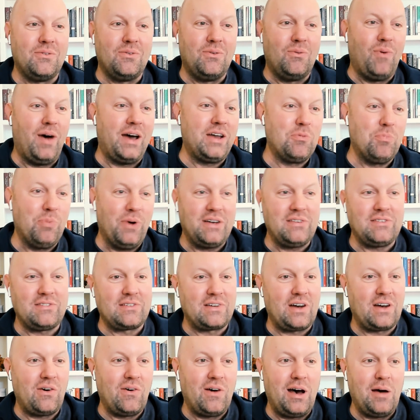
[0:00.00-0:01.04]
Why do prices
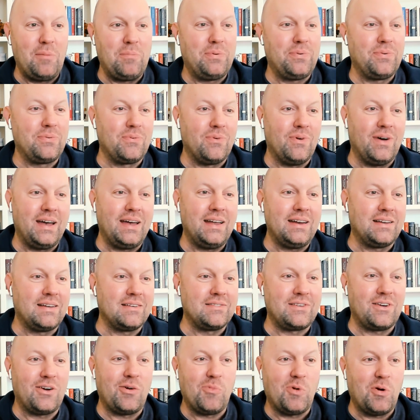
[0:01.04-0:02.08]
go up, right? Because
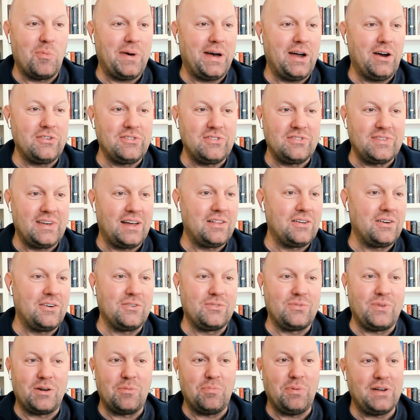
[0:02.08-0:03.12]
there are more buyers than sellers.
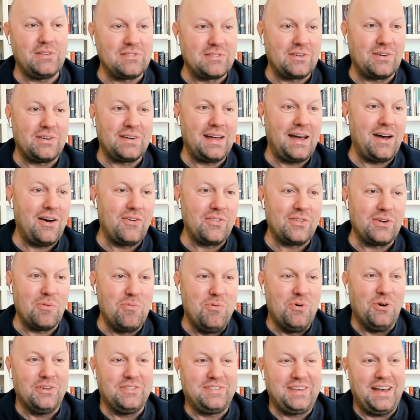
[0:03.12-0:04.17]
Why do prices go down? There are
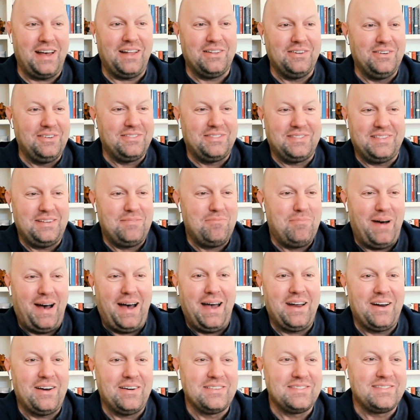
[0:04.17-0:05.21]
more sellers than
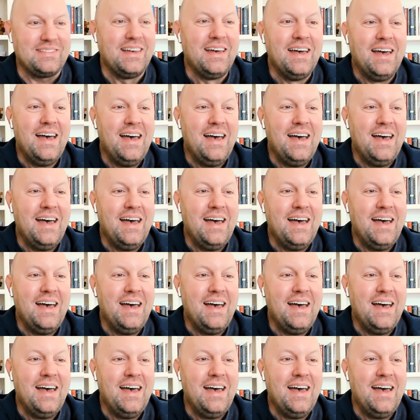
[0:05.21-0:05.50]
buyers.